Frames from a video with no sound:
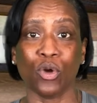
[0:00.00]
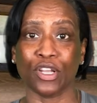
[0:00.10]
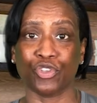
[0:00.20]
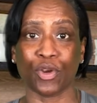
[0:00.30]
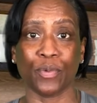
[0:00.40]

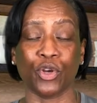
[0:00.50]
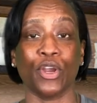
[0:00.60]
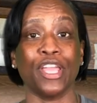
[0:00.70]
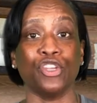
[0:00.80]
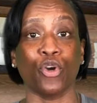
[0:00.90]
contributor
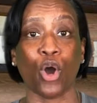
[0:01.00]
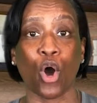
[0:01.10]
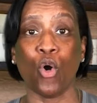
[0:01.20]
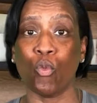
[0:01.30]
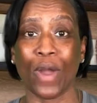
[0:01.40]
in your
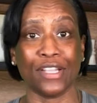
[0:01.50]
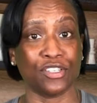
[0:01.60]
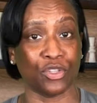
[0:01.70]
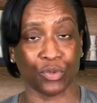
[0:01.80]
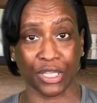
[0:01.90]
own way to
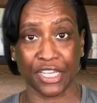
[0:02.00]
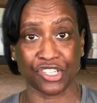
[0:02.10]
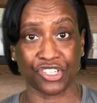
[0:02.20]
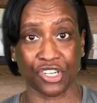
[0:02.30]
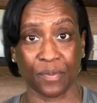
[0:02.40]
the
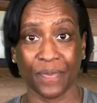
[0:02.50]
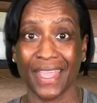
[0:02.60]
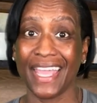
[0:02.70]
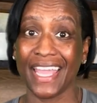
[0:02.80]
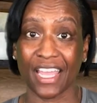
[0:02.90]
relationship.
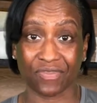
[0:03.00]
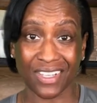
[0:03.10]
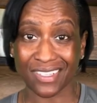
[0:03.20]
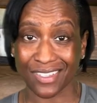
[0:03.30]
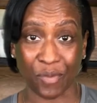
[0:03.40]
If
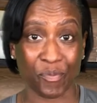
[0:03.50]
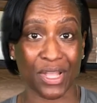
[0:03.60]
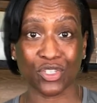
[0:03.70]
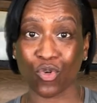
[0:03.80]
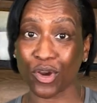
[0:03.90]
this is a
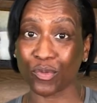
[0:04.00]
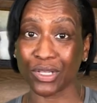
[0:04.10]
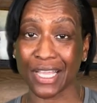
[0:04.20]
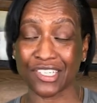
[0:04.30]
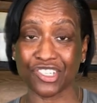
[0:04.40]
mentoring
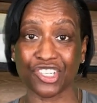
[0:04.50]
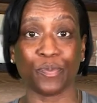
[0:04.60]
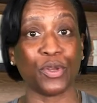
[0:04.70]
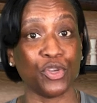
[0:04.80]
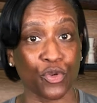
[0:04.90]
relationship
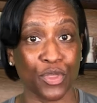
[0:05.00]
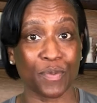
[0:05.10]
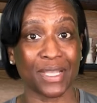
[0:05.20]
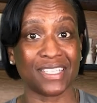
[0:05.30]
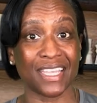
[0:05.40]
and you're the
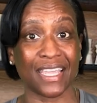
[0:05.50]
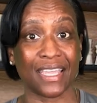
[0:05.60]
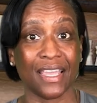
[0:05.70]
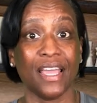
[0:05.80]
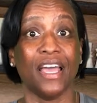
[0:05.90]
mentee,
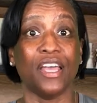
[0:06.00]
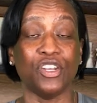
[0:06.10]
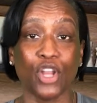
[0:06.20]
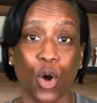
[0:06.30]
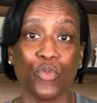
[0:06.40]

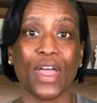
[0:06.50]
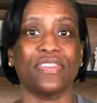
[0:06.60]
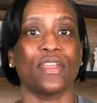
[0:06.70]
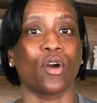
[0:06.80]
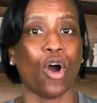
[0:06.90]
know that
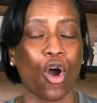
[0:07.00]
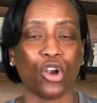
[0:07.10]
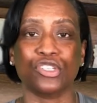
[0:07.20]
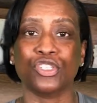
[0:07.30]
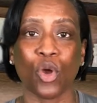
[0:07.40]
there are
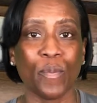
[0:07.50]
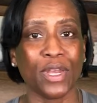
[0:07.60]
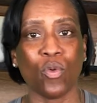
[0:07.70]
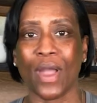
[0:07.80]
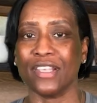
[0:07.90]
so many
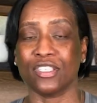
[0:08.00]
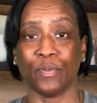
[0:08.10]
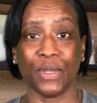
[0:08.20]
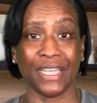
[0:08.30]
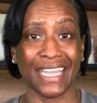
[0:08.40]
ways to
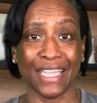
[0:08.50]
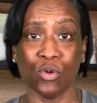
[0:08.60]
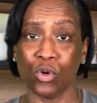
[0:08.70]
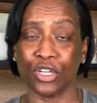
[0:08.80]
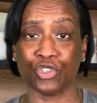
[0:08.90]
be an
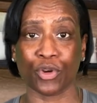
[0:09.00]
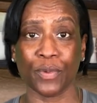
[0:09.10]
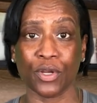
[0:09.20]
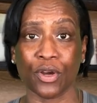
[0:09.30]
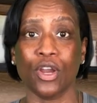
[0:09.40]
equal
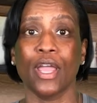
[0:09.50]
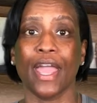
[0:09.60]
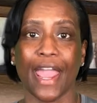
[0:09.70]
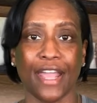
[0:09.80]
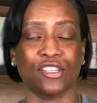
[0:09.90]
contributor
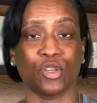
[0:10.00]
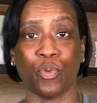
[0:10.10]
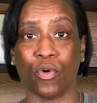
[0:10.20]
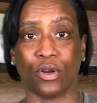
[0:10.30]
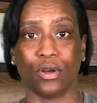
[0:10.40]
and
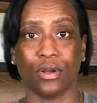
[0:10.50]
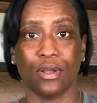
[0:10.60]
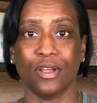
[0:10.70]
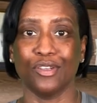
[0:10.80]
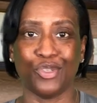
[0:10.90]
supporter.
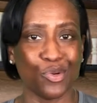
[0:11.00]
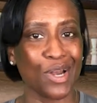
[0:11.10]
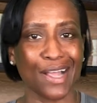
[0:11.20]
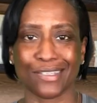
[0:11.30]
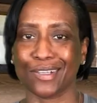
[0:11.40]
Do
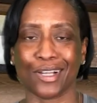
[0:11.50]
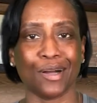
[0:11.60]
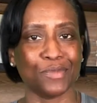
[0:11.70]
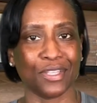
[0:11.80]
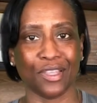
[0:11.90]
not
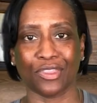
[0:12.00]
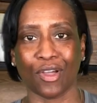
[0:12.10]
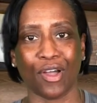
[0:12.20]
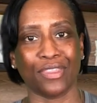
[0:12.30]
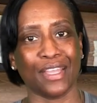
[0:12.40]
succumb to the
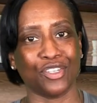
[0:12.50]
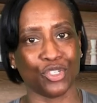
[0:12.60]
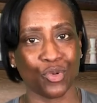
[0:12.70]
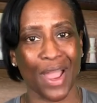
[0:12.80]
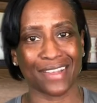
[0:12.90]
thought that
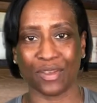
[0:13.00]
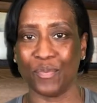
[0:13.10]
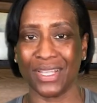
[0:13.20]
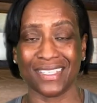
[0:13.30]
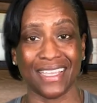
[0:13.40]
you as a
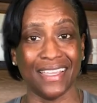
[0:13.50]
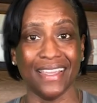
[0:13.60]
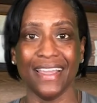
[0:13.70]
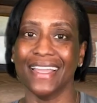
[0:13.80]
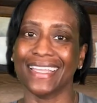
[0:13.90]
mentee
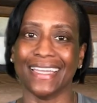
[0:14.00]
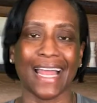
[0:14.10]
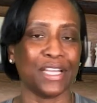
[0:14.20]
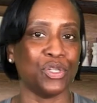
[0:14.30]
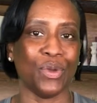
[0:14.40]

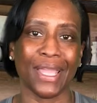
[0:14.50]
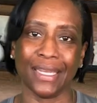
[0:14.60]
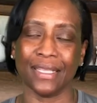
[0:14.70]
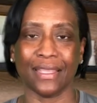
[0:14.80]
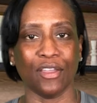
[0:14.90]
cannot do
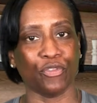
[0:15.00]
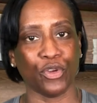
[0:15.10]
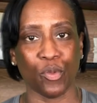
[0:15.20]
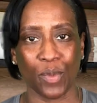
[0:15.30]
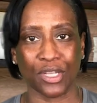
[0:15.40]
anything for
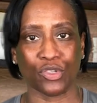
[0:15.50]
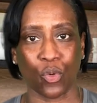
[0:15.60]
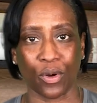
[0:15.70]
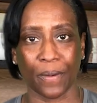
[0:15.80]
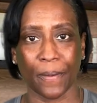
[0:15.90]
your
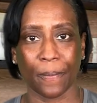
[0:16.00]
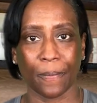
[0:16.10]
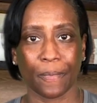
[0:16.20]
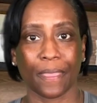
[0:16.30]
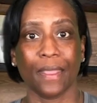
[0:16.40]
mentor.
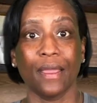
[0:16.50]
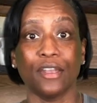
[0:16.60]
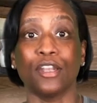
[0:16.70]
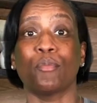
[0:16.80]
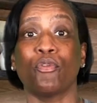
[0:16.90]

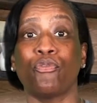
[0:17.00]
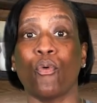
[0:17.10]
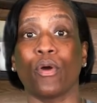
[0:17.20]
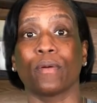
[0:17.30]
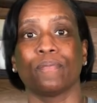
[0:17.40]
Number
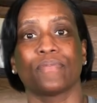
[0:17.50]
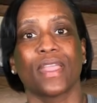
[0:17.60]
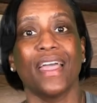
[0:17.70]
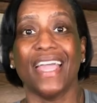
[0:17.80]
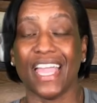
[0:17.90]
4,
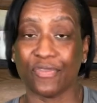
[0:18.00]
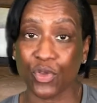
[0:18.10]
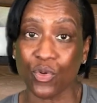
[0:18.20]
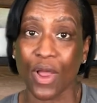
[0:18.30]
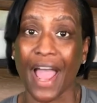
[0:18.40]
if
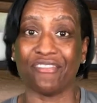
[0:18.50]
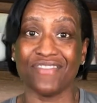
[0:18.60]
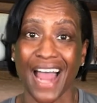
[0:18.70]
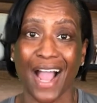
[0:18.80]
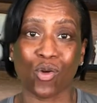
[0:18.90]
you have
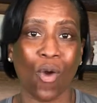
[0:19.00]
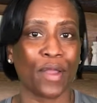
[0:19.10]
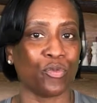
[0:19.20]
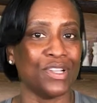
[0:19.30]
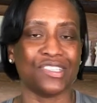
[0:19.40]
not quite
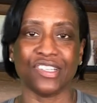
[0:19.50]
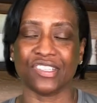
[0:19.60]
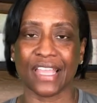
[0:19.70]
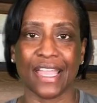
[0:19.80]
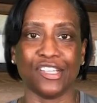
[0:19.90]
reached the
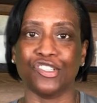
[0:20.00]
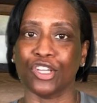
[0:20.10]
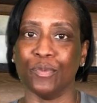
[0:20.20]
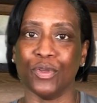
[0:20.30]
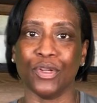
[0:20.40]
stage to
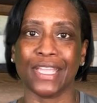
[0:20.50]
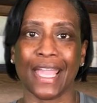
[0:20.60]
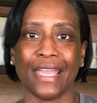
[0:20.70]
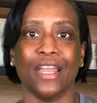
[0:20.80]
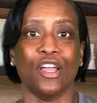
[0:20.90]

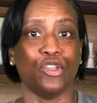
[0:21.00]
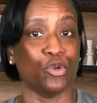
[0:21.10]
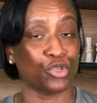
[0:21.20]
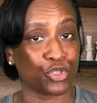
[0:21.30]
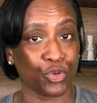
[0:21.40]
communicate your
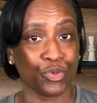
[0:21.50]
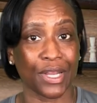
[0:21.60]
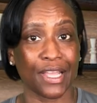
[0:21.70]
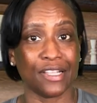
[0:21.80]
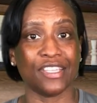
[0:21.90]
true
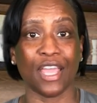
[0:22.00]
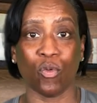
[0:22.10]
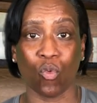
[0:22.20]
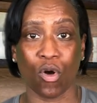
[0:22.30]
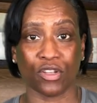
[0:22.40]
needs and
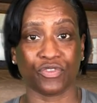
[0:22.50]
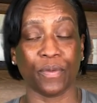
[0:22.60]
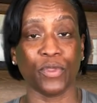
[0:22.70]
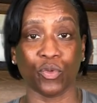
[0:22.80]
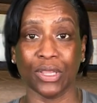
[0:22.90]
wants from
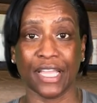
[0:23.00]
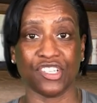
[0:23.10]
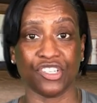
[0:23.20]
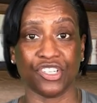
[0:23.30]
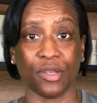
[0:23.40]
the
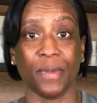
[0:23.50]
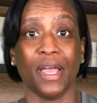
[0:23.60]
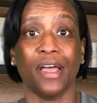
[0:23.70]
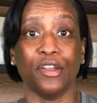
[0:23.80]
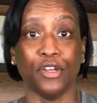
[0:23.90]
relationship,
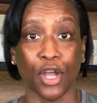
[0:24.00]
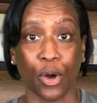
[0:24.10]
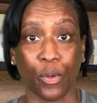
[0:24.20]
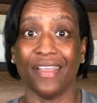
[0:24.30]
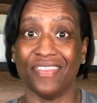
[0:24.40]

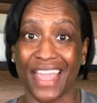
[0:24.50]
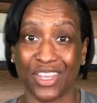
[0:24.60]
know that